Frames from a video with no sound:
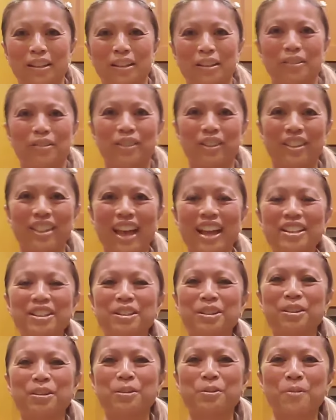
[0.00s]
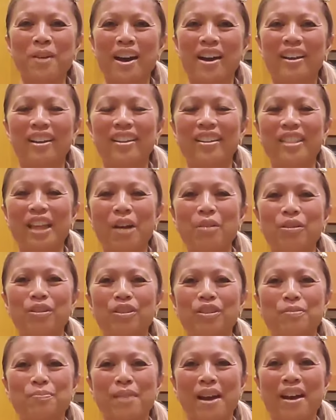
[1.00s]
Well, that took a while. That was
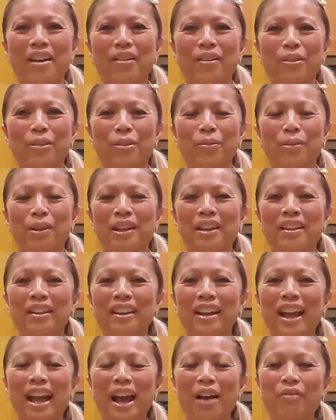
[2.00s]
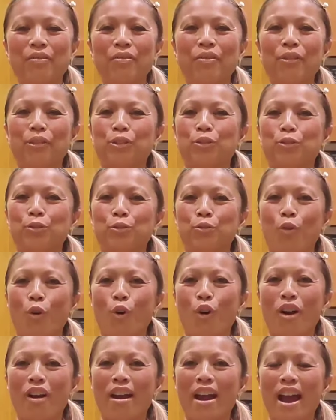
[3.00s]
about 3.5 to
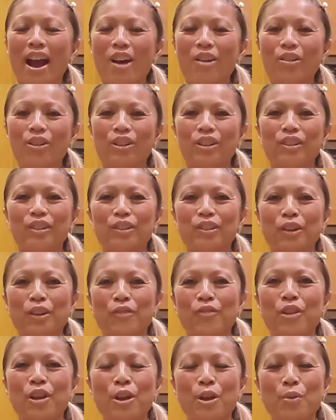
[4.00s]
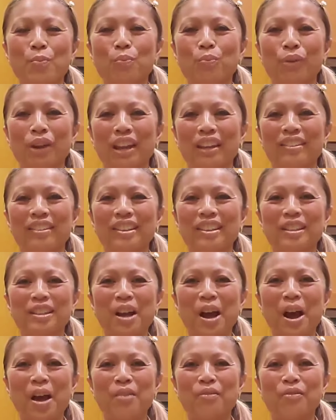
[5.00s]
4 hours of braising
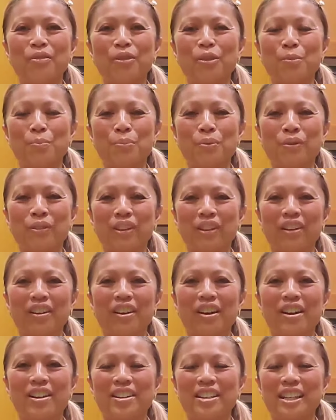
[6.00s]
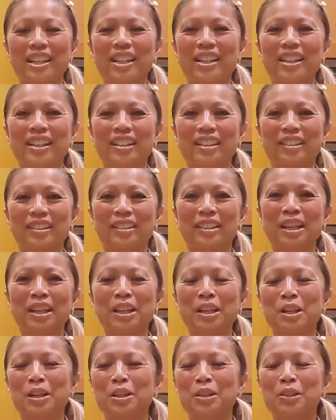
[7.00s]
time for the pork carnitas.
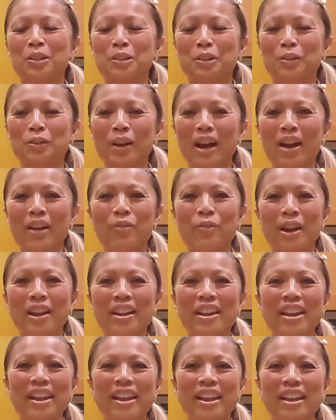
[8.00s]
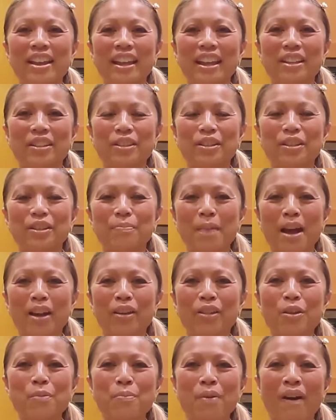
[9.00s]
So I went ahead and took them out
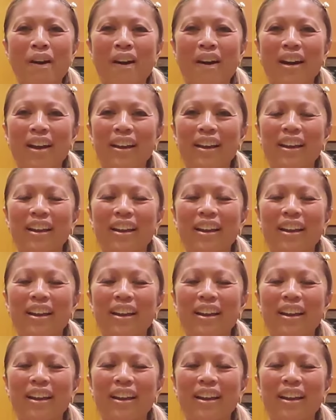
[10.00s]
of the pot,